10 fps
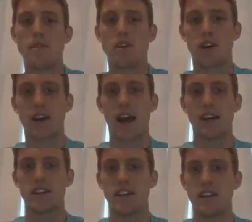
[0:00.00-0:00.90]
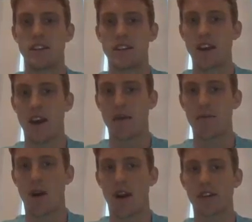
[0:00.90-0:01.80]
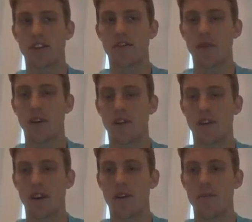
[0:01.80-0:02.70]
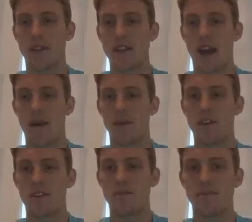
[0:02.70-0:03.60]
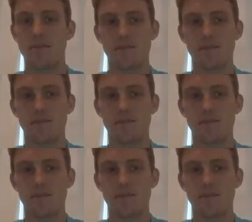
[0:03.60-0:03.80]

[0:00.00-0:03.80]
Uric acid is the end product of purine metabolism